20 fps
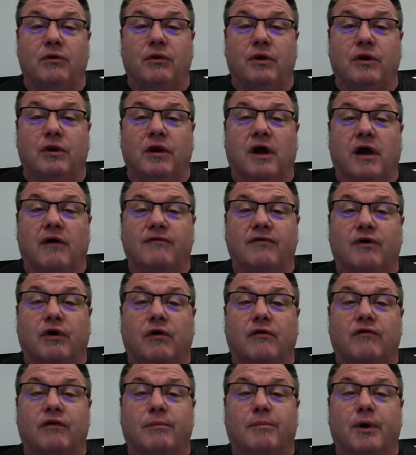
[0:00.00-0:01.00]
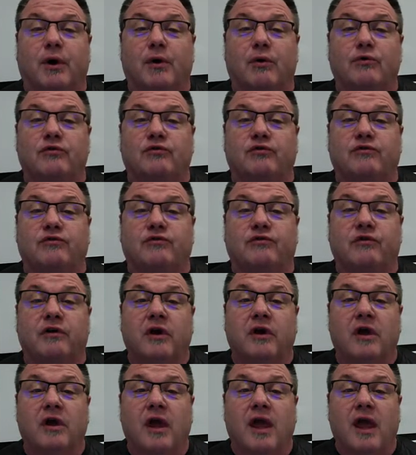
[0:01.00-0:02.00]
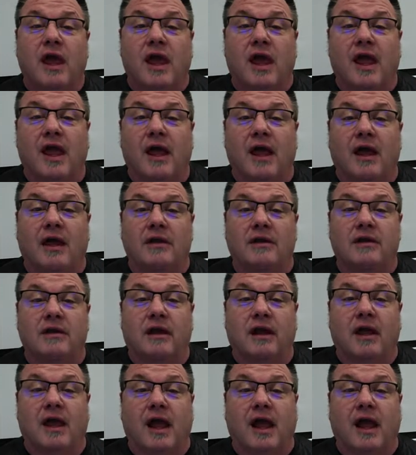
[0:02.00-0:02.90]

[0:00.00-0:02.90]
You can hover over posts and